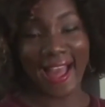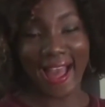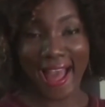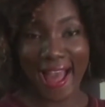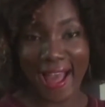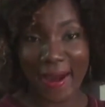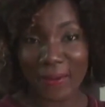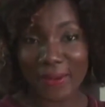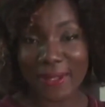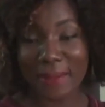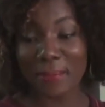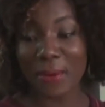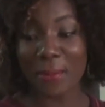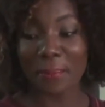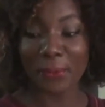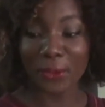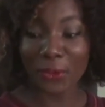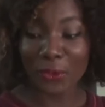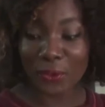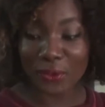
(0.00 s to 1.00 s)
I'll keep
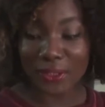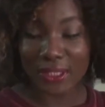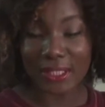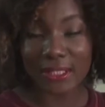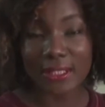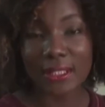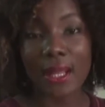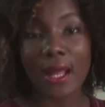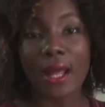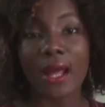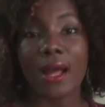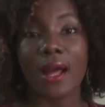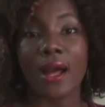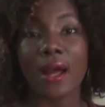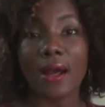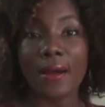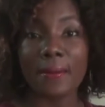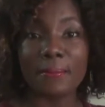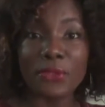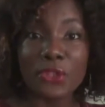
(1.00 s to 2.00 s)
uploading
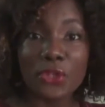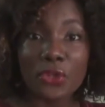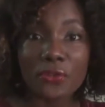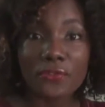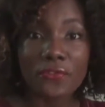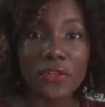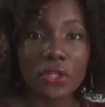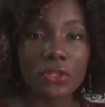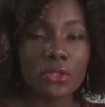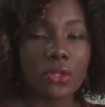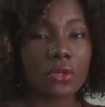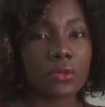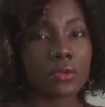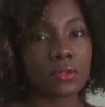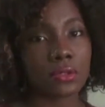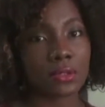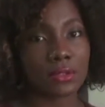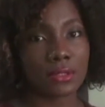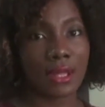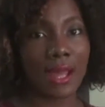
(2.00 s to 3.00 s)
new
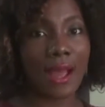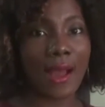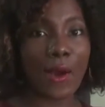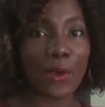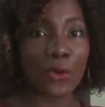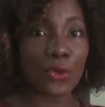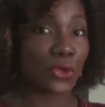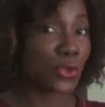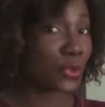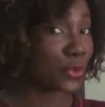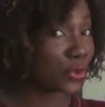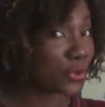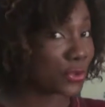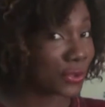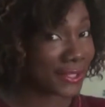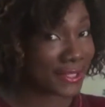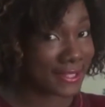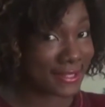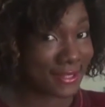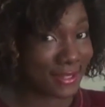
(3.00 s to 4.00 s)
videos on how you too
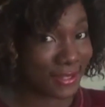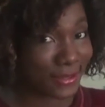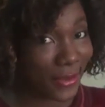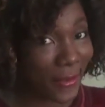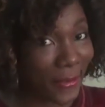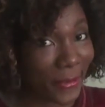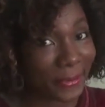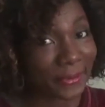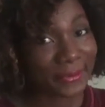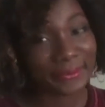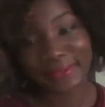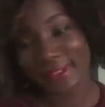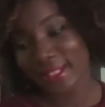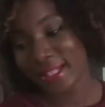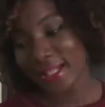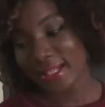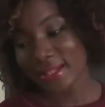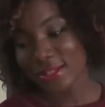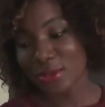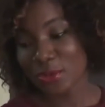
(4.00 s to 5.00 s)
can sew.
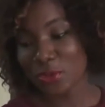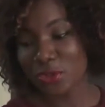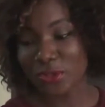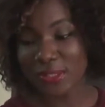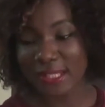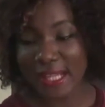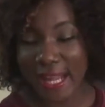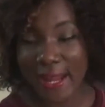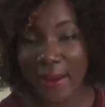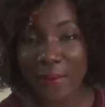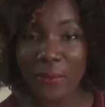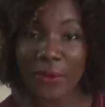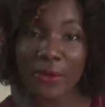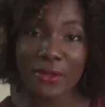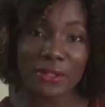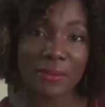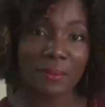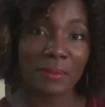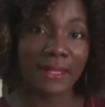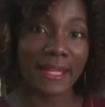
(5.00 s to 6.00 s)
So today we're
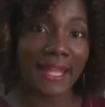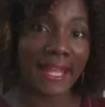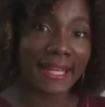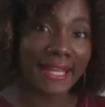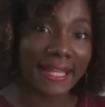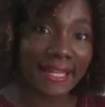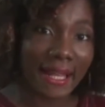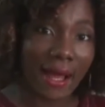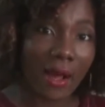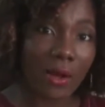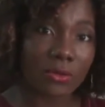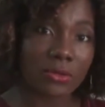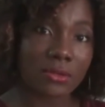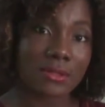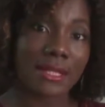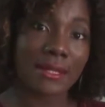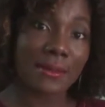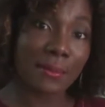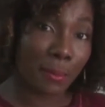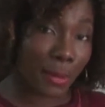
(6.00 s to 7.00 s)
going to be learning how to
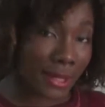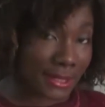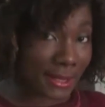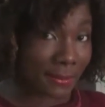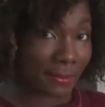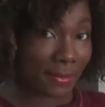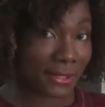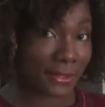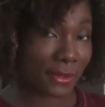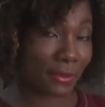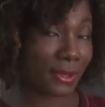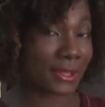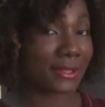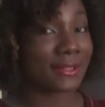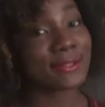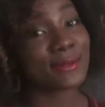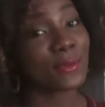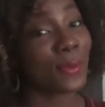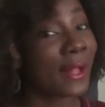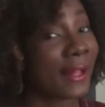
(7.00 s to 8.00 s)
take basic
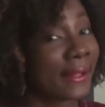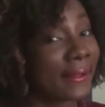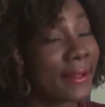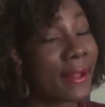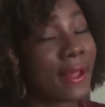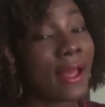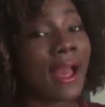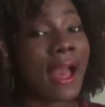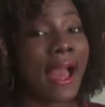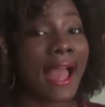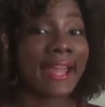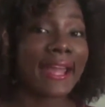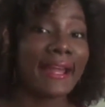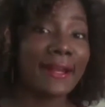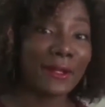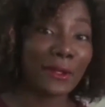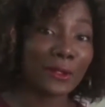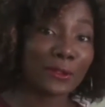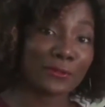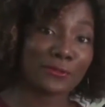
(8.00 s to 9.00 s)
measurements. Well, I
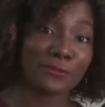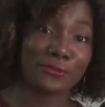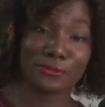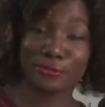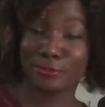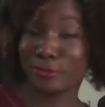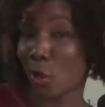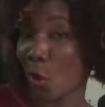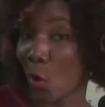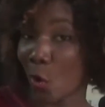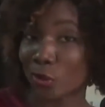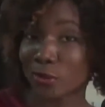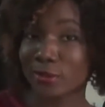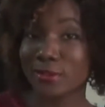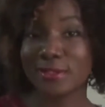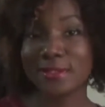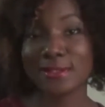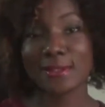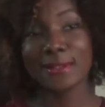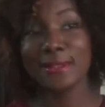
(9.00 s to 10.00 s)
get a lot of
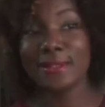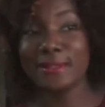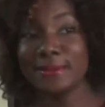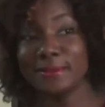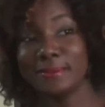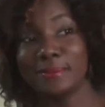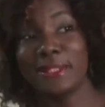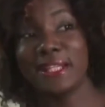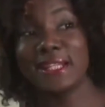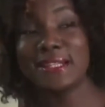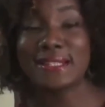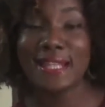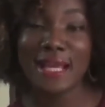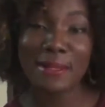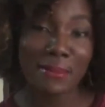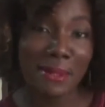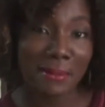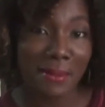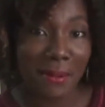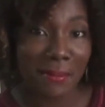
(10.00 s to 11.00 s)
calls. Please
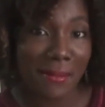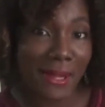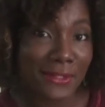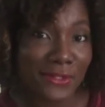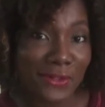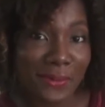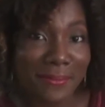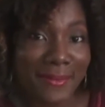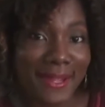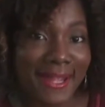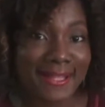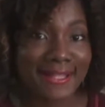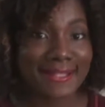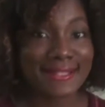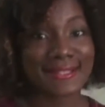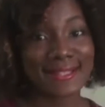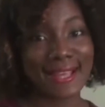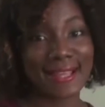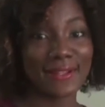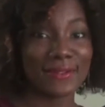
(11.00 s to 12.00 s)
send me my
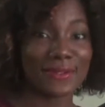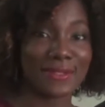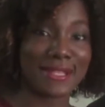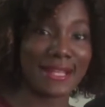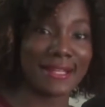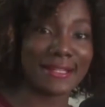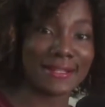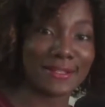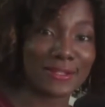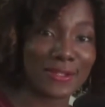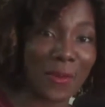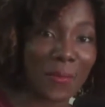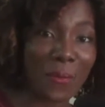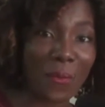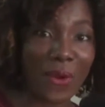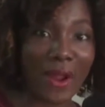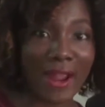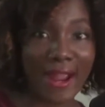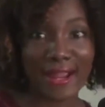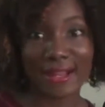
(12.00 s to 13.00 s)
measurements. I need to send it
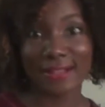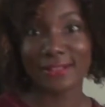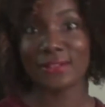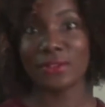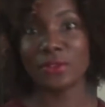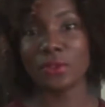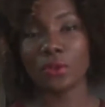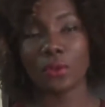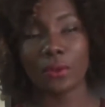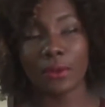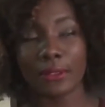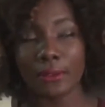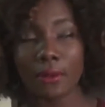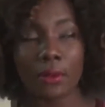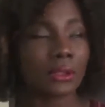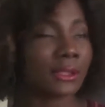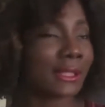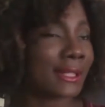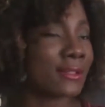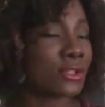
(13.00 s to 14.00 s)
somewhere, and
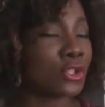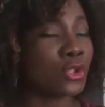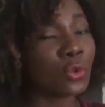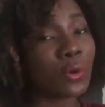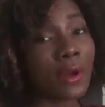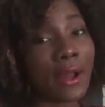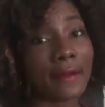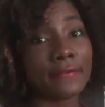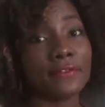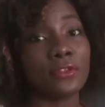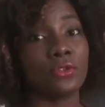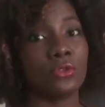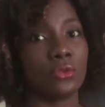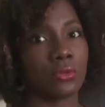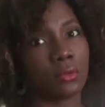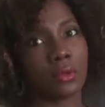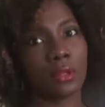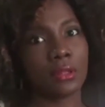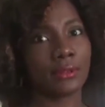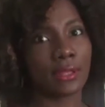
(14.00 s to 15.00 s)
all that. You don't have to
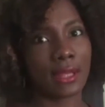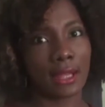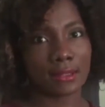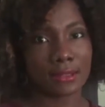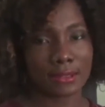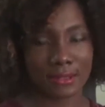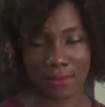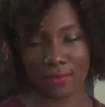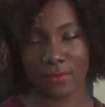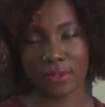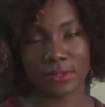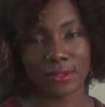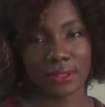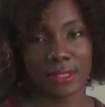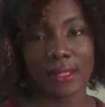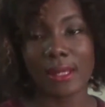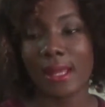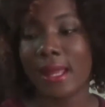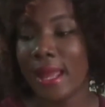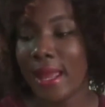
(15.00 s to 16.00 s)
do all that,
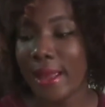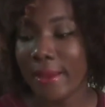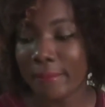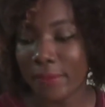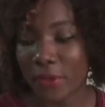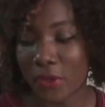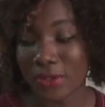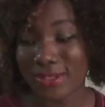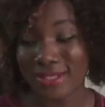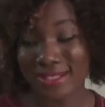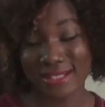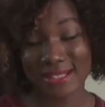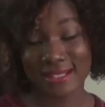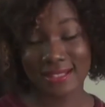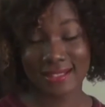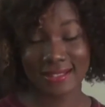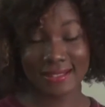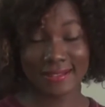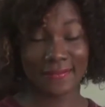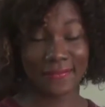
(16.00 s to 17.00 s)
seriously, because
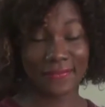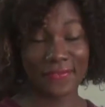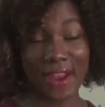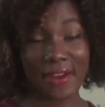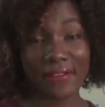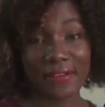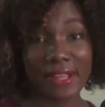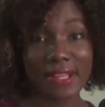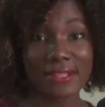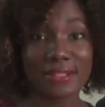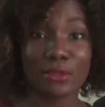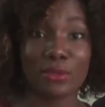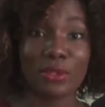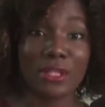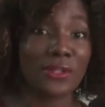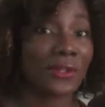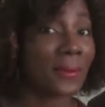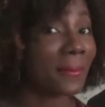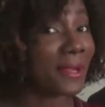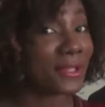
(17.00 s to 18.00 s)
it's very easy to
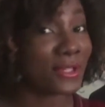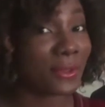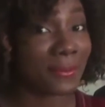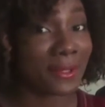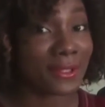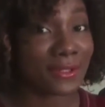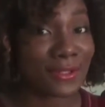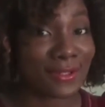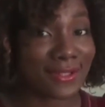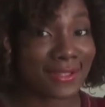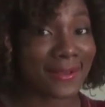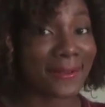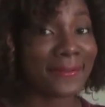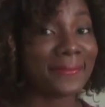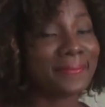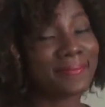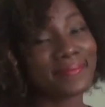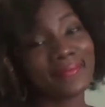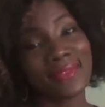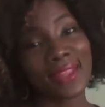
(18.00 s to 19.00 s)
take your measurements
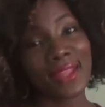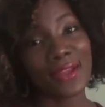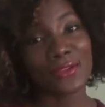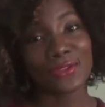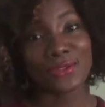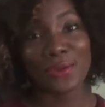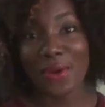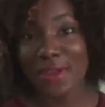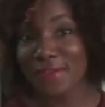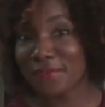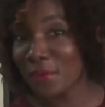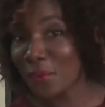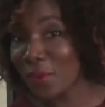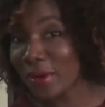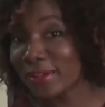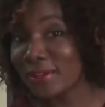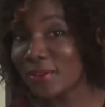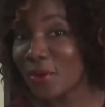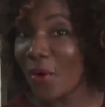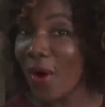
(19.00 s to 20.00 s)
yourself. So if you
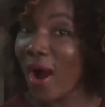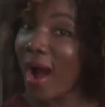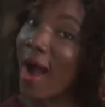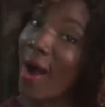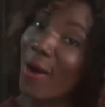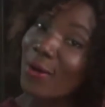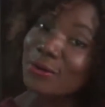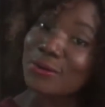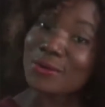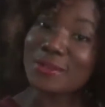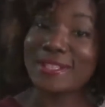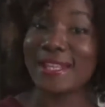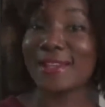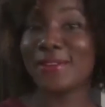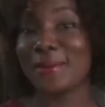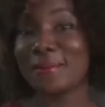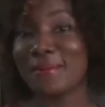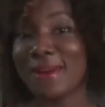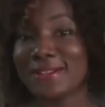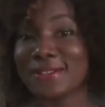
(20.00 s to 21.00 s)
want to know how to take
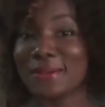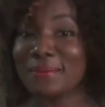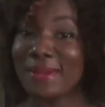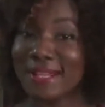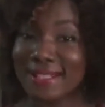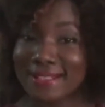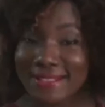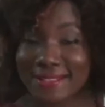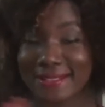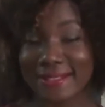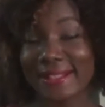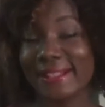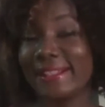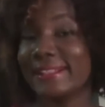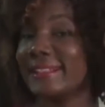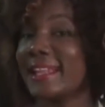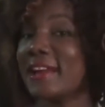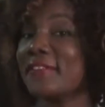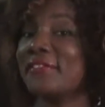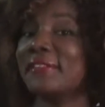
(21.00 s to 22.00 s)
your
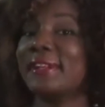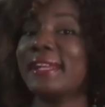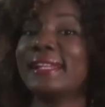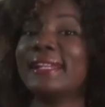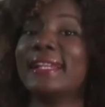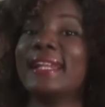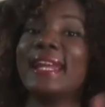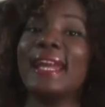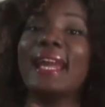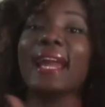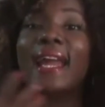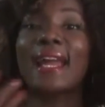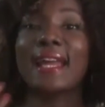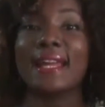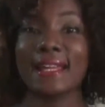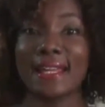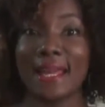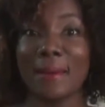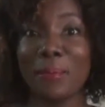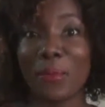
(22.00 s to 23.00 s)
measurements, definitely
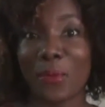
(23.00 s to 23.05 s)
keep